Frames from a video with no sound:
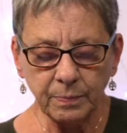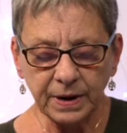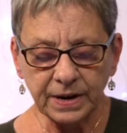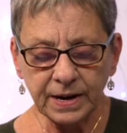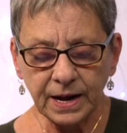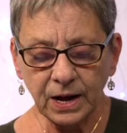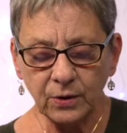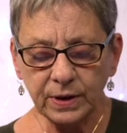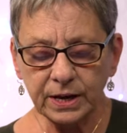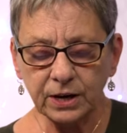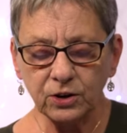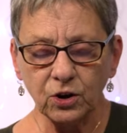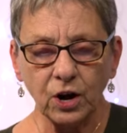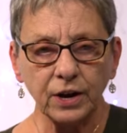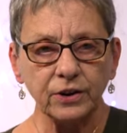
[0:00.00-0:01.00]
But now he
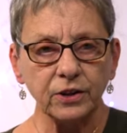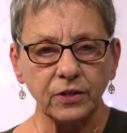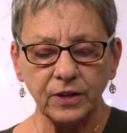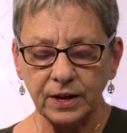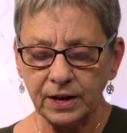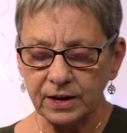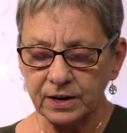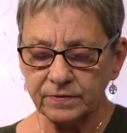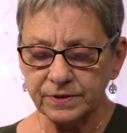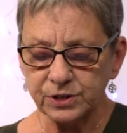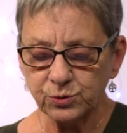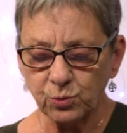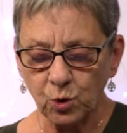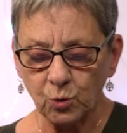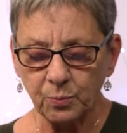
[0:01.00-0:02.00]
had gotten to the end of
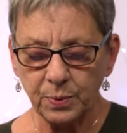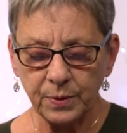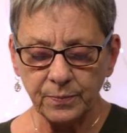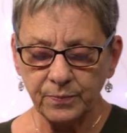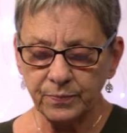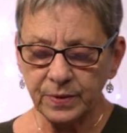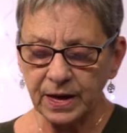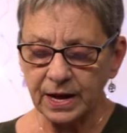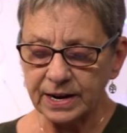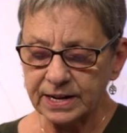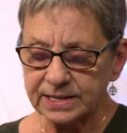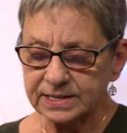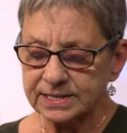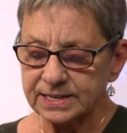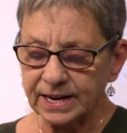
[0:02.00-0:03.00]
his rope, and
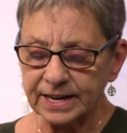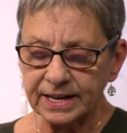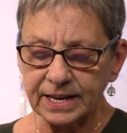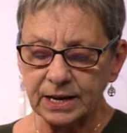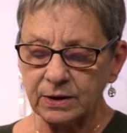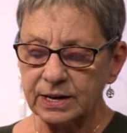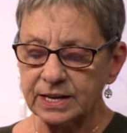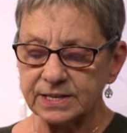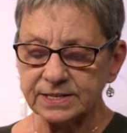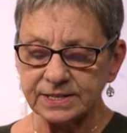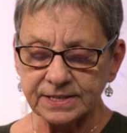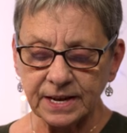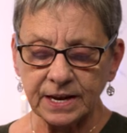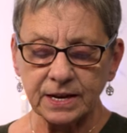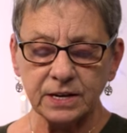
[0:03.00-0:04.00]
it's like he is
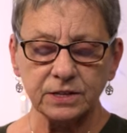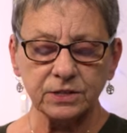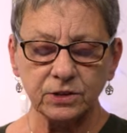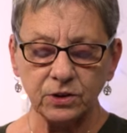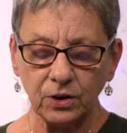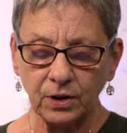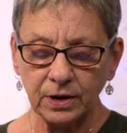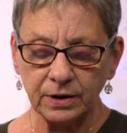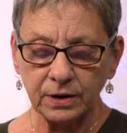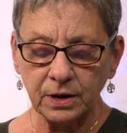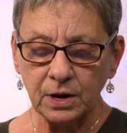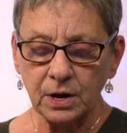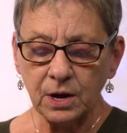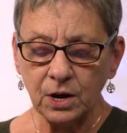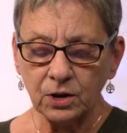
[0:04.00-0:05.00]
saying to God,
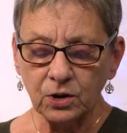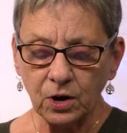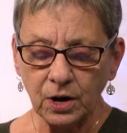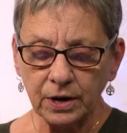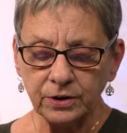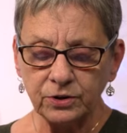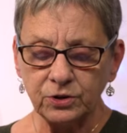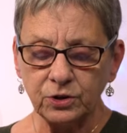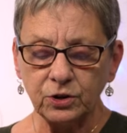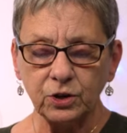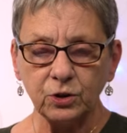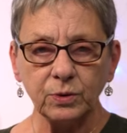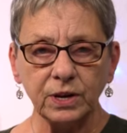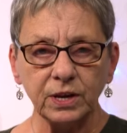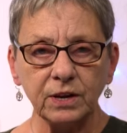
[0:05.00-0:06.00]
God, do
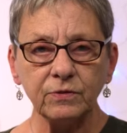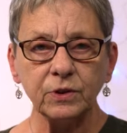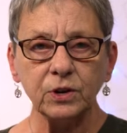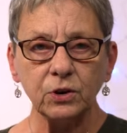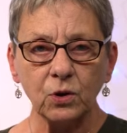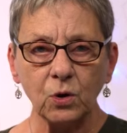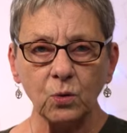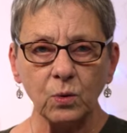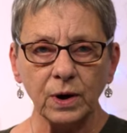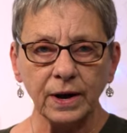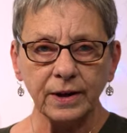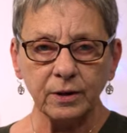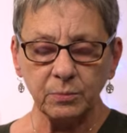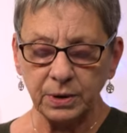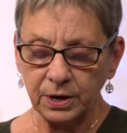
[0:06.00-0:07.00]
you even know I
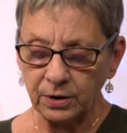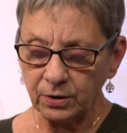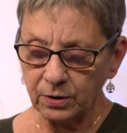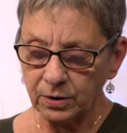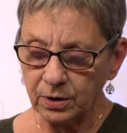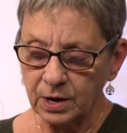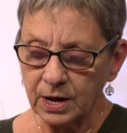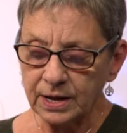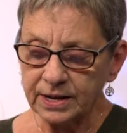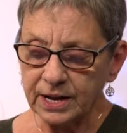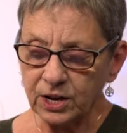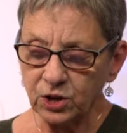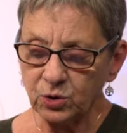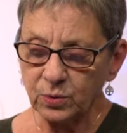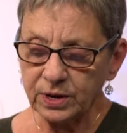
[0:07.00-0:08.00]
am here?
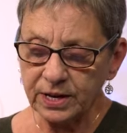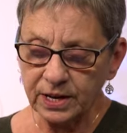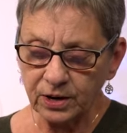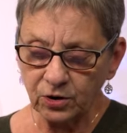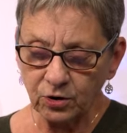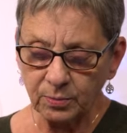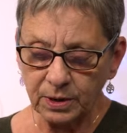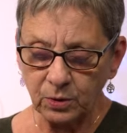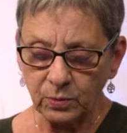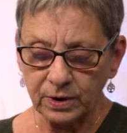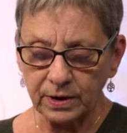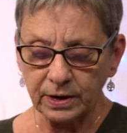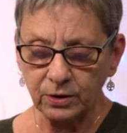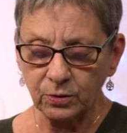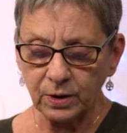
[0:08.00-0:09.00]
Can you hear me when
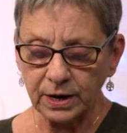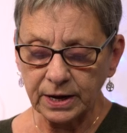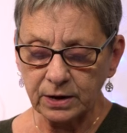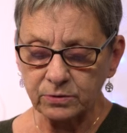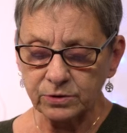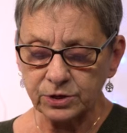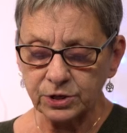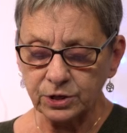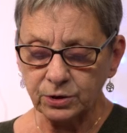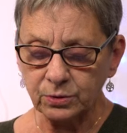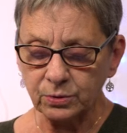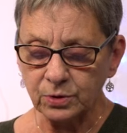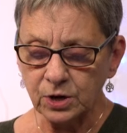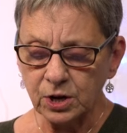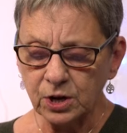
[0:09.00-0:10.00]
I cry out to
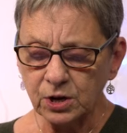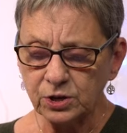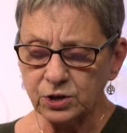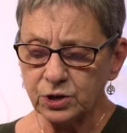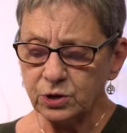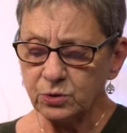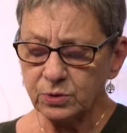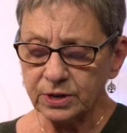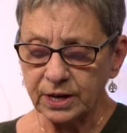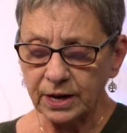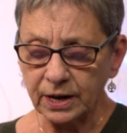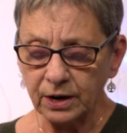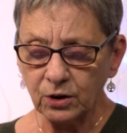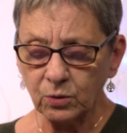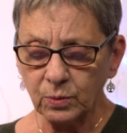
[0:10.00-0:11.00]
you? Do you
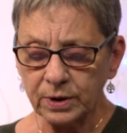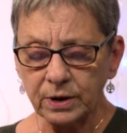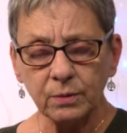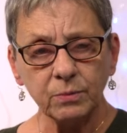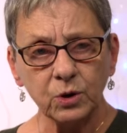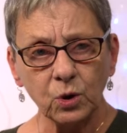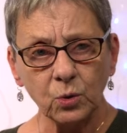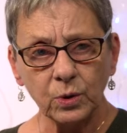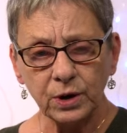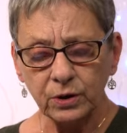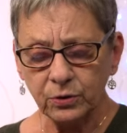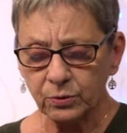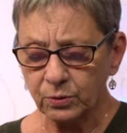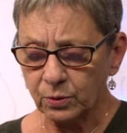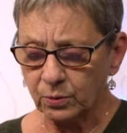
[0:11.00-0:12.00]
care what I'm going
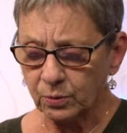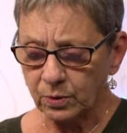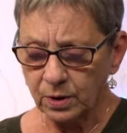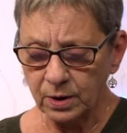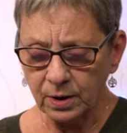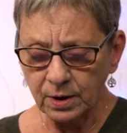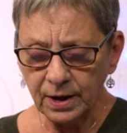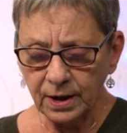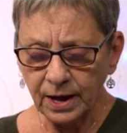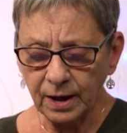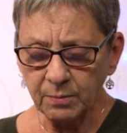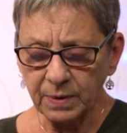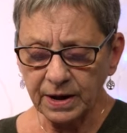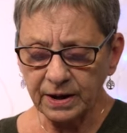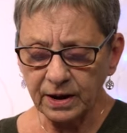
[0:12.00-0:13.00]
through?
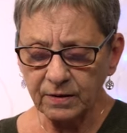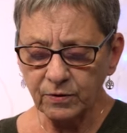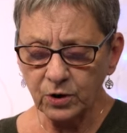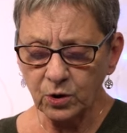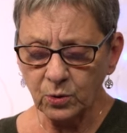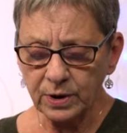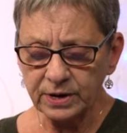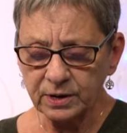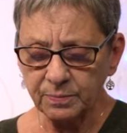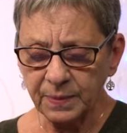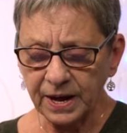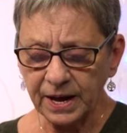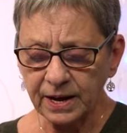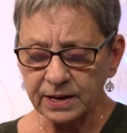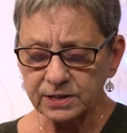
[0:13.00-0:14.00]
Am I ever going to
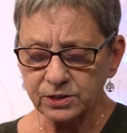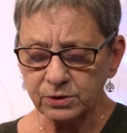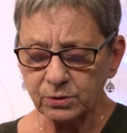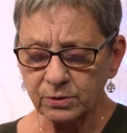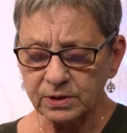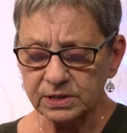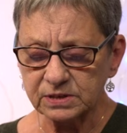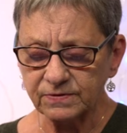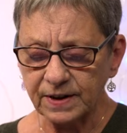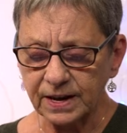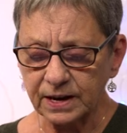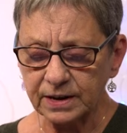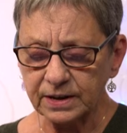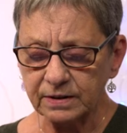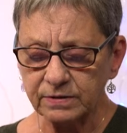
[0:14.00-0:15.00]
pass through this
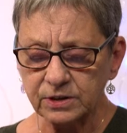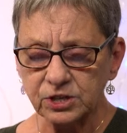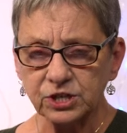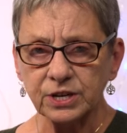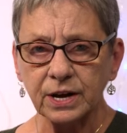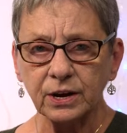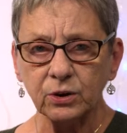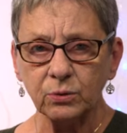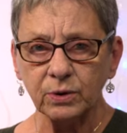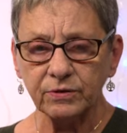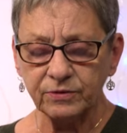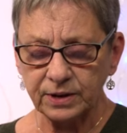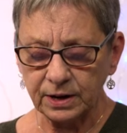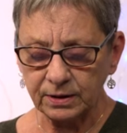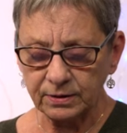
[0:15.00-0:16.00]
valley of the shadow
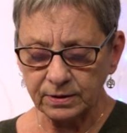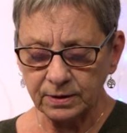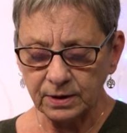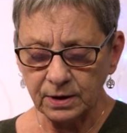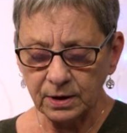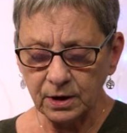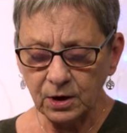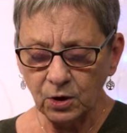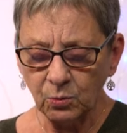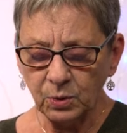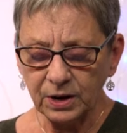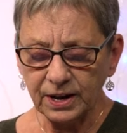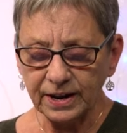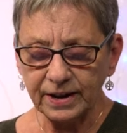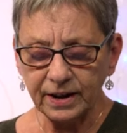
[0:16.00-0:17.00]
of death?
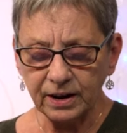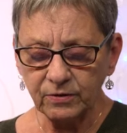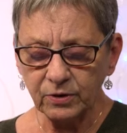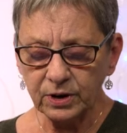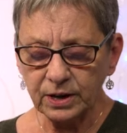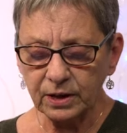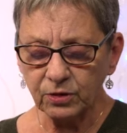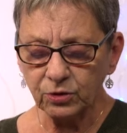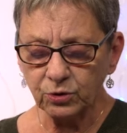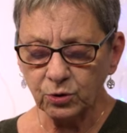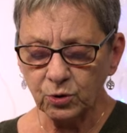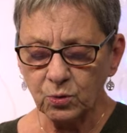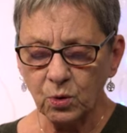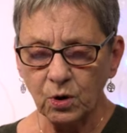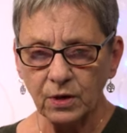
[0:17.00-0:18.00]
Will I ever get
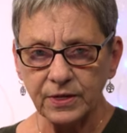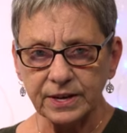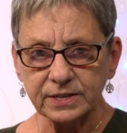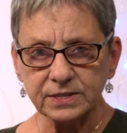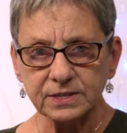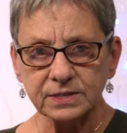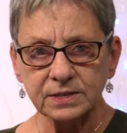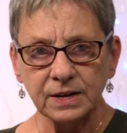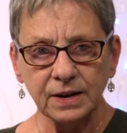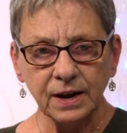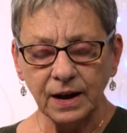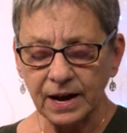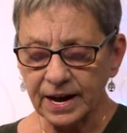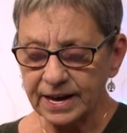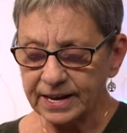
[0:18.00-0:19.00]
through all this?
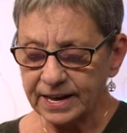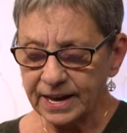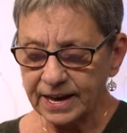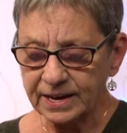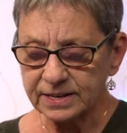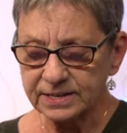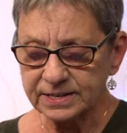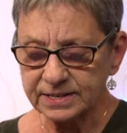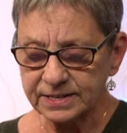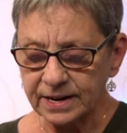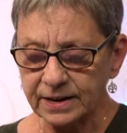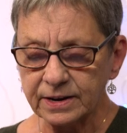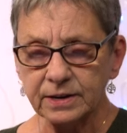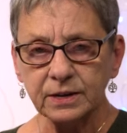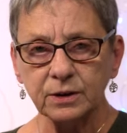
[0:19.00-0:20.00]
I can't
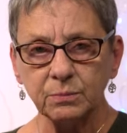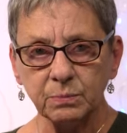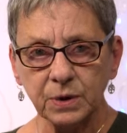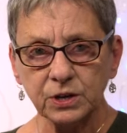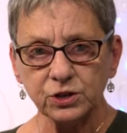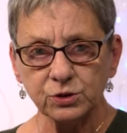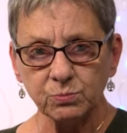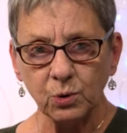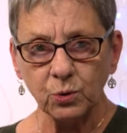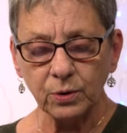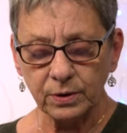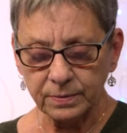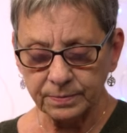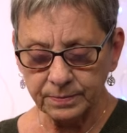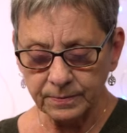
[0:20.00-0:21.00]
stand it much
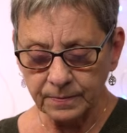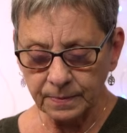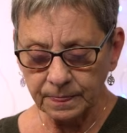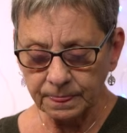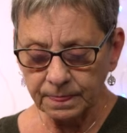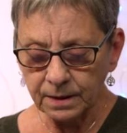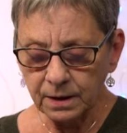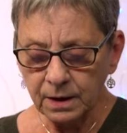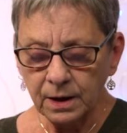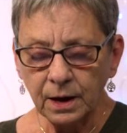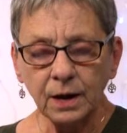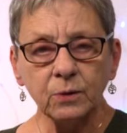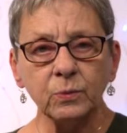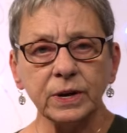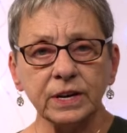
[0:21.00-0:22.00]
more.
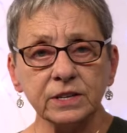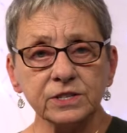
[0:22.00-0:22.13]
And we